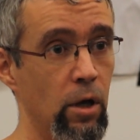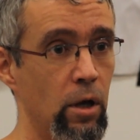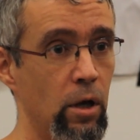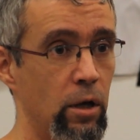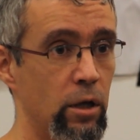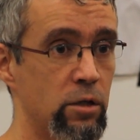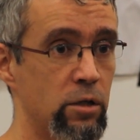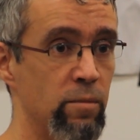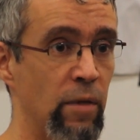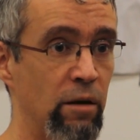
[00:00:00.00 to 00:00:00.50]

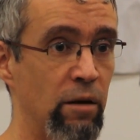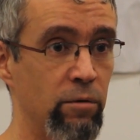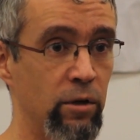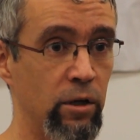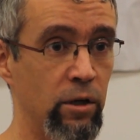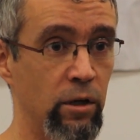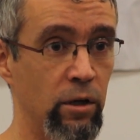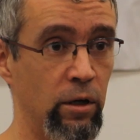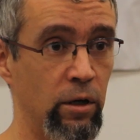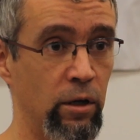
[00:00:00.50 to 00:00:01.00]
It's
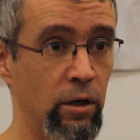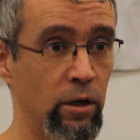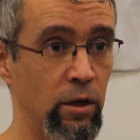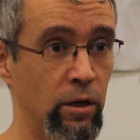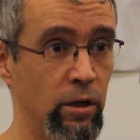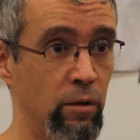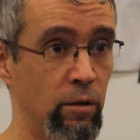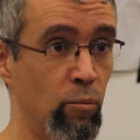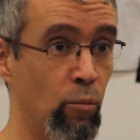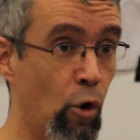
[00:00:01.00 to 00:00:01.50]

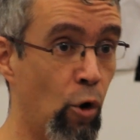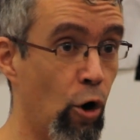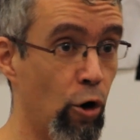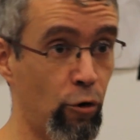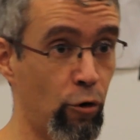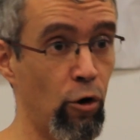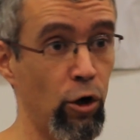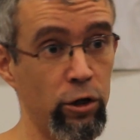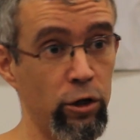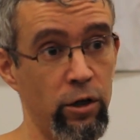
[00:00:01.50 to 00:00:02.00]
maybe more
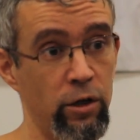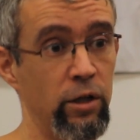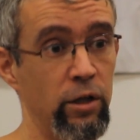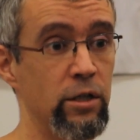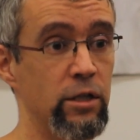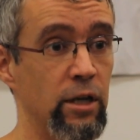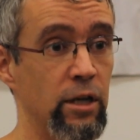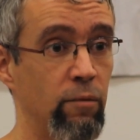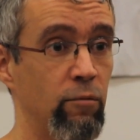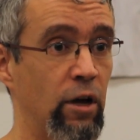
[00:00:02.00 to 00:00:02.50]
rotten in
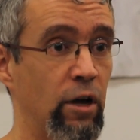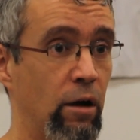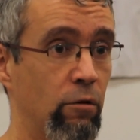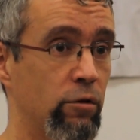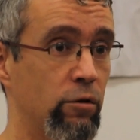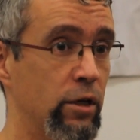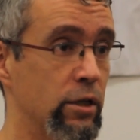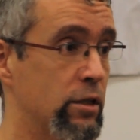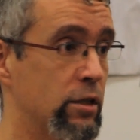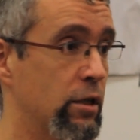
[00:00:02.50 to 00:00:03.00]
some
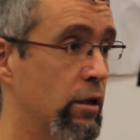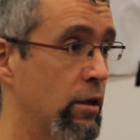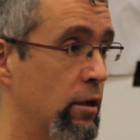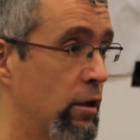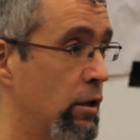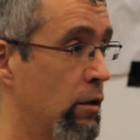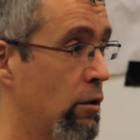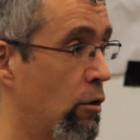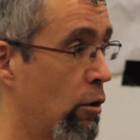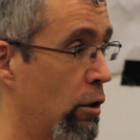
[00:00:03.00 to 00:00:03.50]
countries than
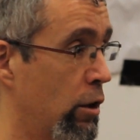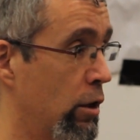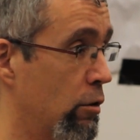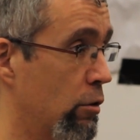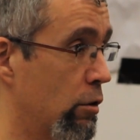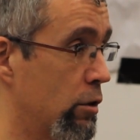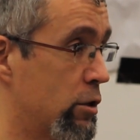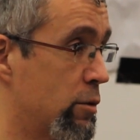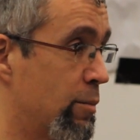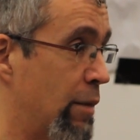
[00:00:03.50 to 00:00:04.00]
in others, or
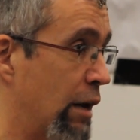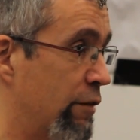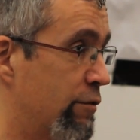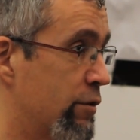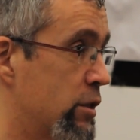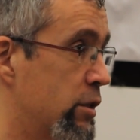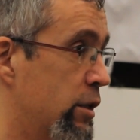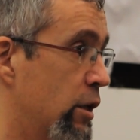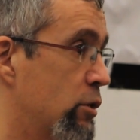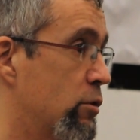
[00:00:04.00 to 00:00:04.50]
its
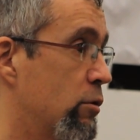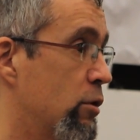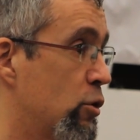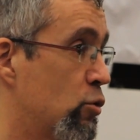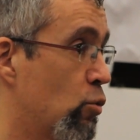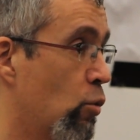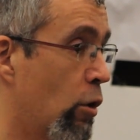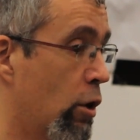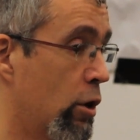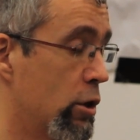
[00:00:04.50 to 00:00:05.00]
manifestation is
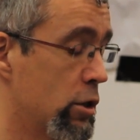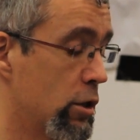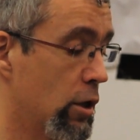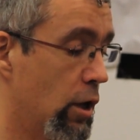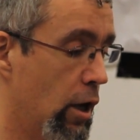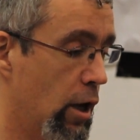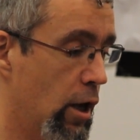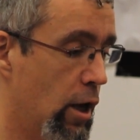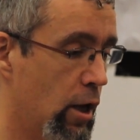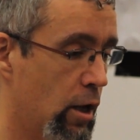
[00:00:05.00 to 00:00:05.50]
worse.
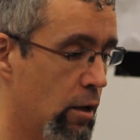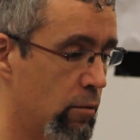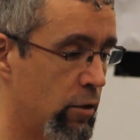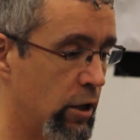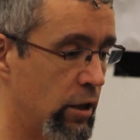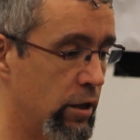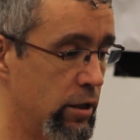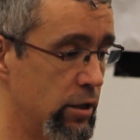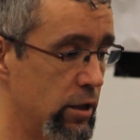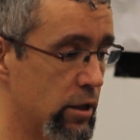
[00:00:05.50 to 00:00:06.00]
But
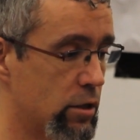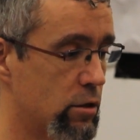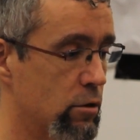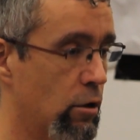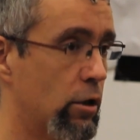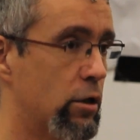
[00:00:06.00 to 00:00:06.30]
this is not